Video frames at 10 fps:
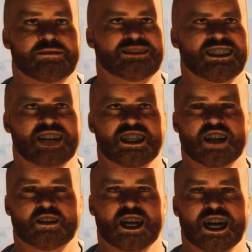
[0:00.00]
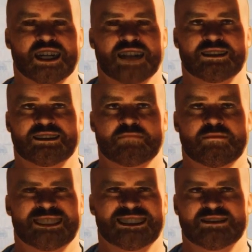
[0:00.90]
If I go like this, then
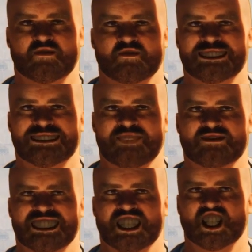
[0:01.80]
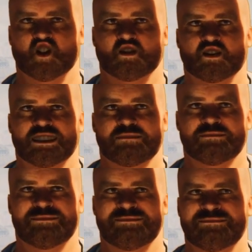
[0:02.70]
I have to really, really go for it,
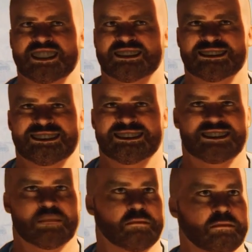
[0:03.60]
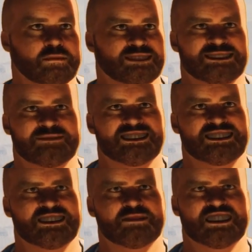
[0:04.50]
you can see now that I'm kind
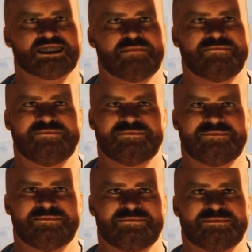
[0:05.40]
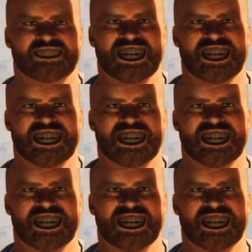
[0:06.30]
of like mm,